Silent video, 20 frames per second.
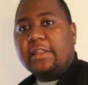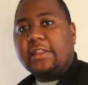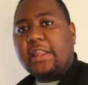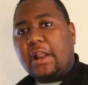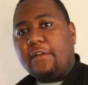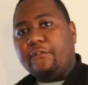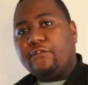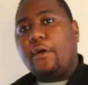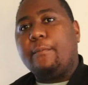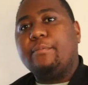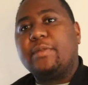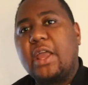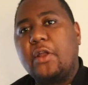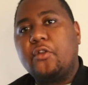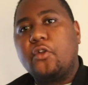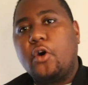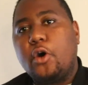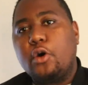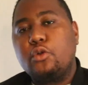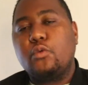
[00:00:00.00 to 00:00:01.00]
Then from
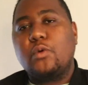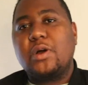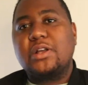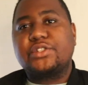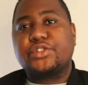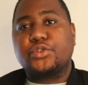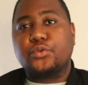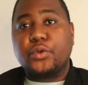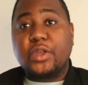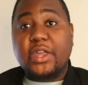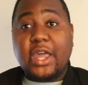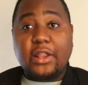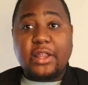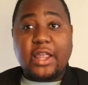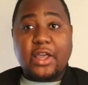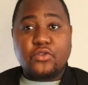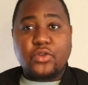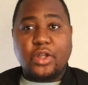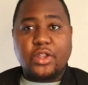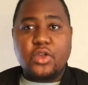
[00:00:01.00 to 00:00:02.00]
then onwards we can
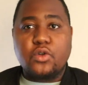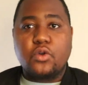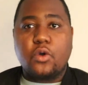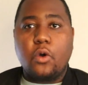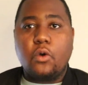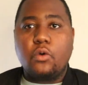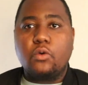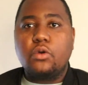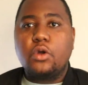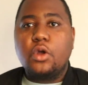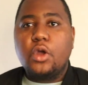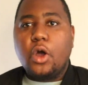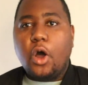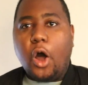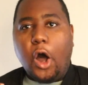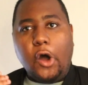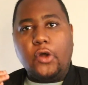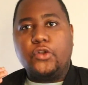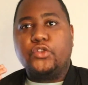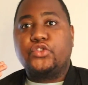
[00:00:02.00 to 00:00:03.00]
actually go
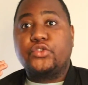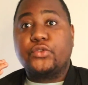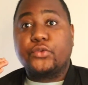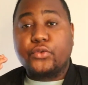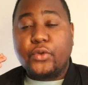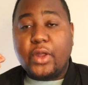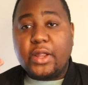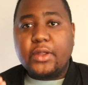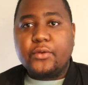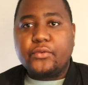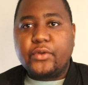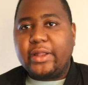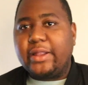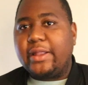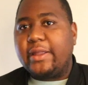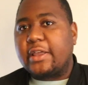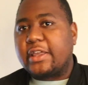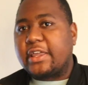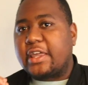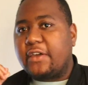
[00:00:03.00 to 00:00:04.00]
on to
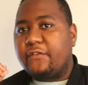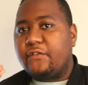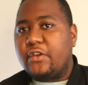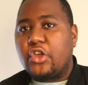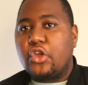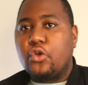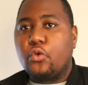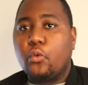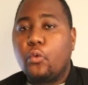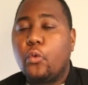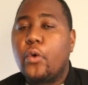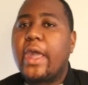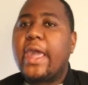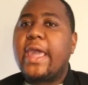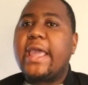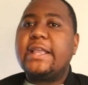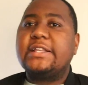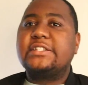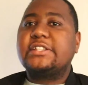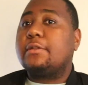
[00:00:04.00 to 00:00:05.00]
really giving you
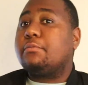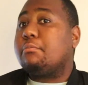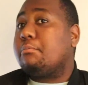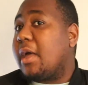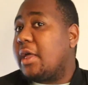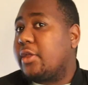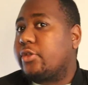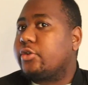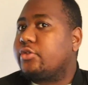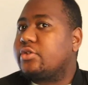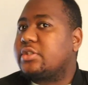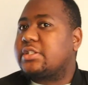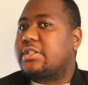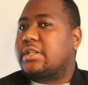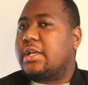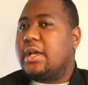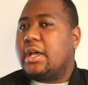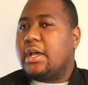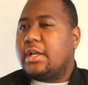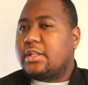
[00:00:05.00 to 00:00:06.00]
ways and
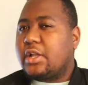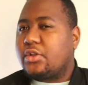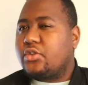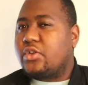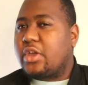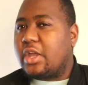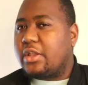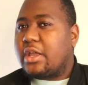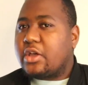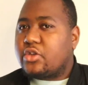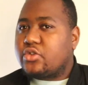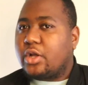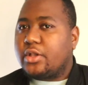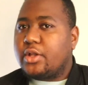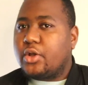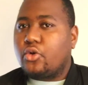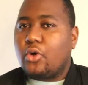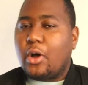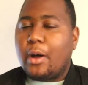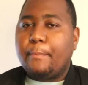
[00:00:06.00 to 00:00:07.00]
methods that you can
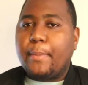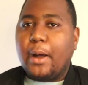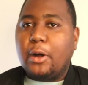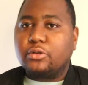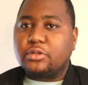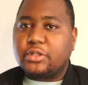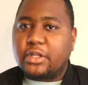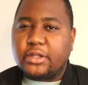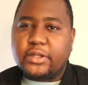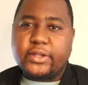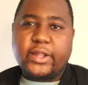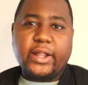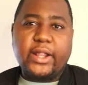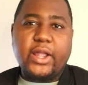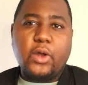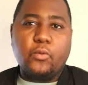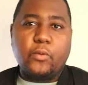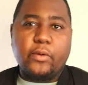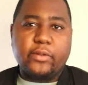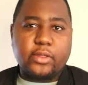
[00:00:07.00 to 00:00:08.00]
actually go about
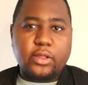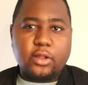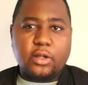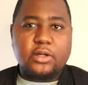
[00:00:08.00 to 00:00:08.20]
dealing with